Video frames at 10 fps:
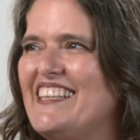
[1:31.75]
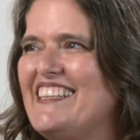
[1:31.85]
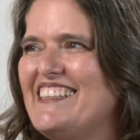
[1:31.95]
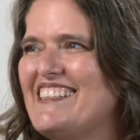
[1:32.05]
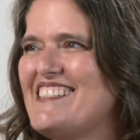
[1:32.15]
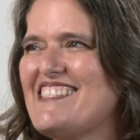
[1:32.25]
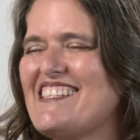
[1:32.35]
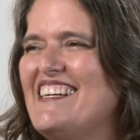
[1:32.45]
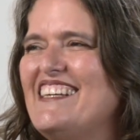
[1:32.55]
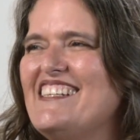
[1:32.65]
It is
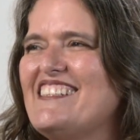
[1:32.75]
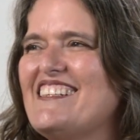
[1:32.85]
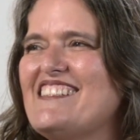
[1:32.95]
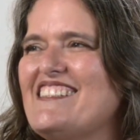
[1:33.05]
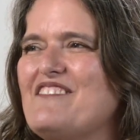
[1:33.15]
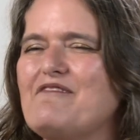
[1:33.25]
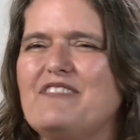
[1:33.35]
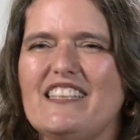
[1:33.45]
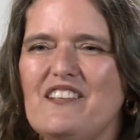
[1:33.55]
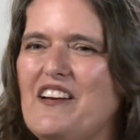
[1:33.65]
just
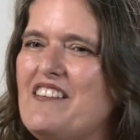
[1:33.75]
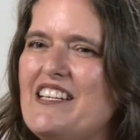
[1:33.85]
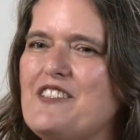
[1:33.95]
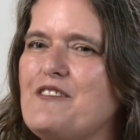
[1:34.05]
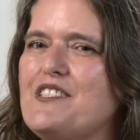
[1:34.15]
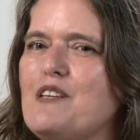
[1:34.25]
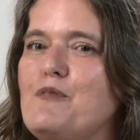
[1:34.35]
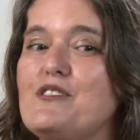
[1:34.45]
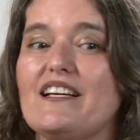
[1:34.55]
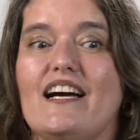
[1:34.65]
really very interesting
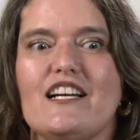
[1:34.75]
music.